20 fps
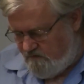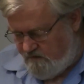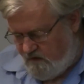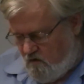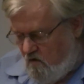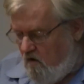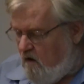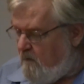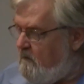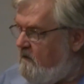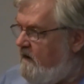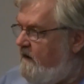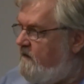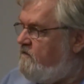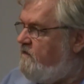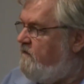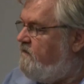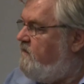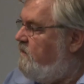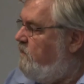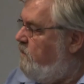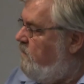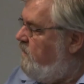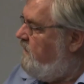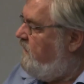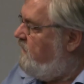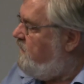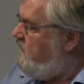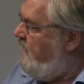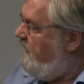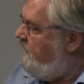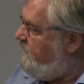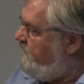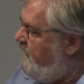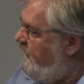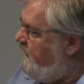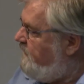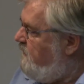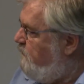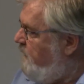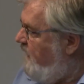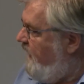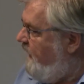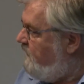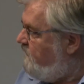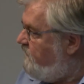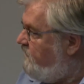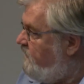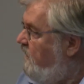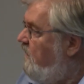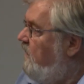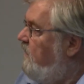of the corporations and the ruling class and the banks